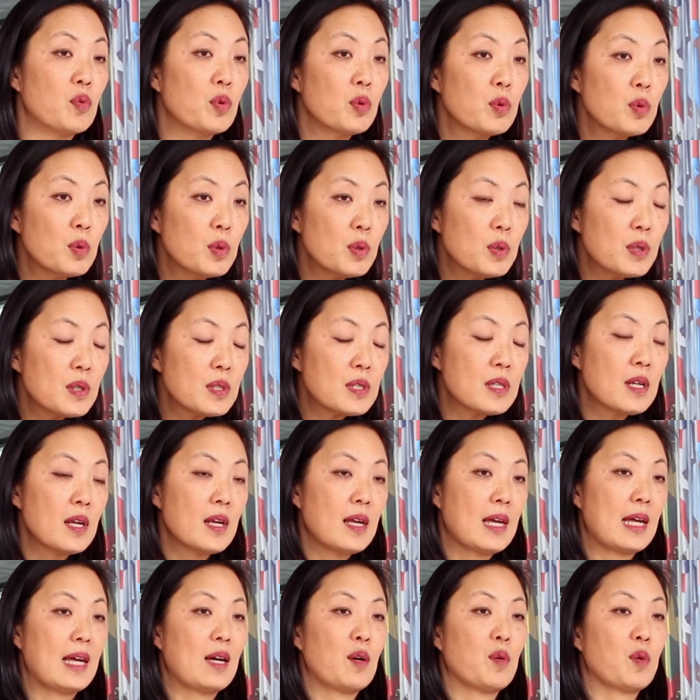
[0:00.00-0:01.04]
rules,
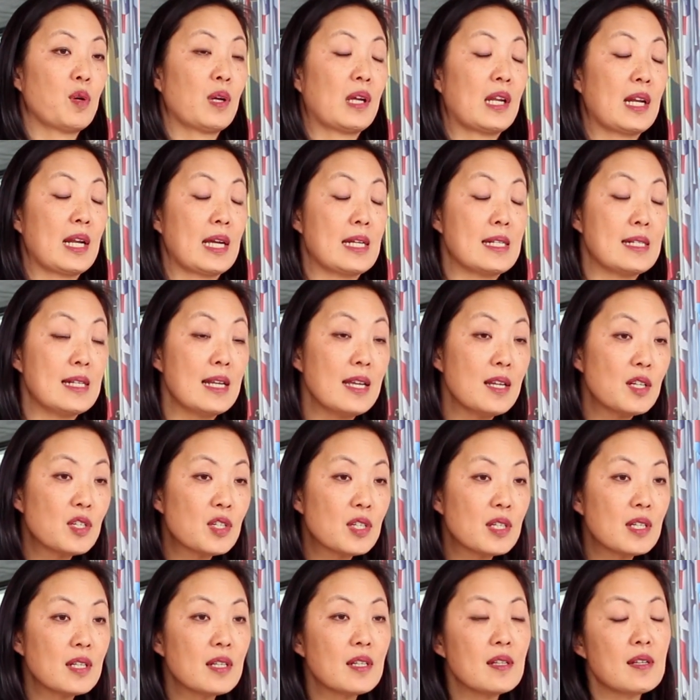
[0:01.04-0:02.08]

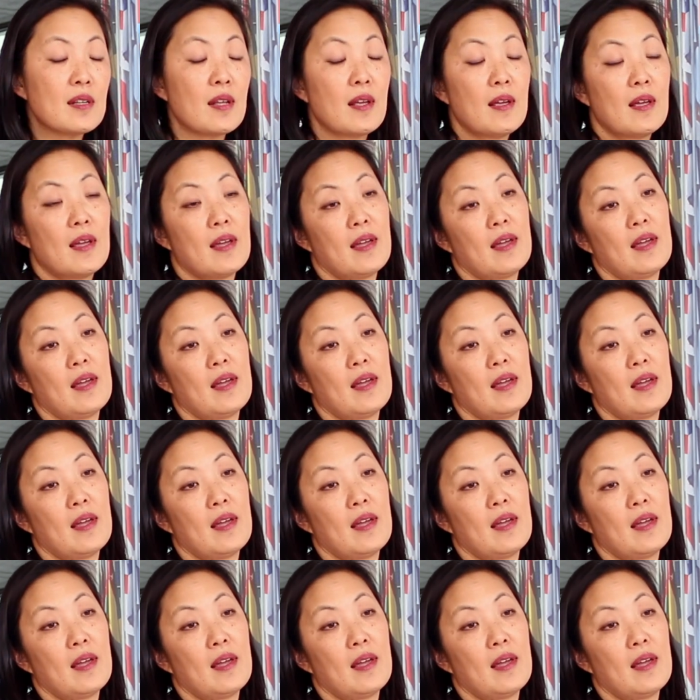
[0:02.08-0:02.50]
organizations,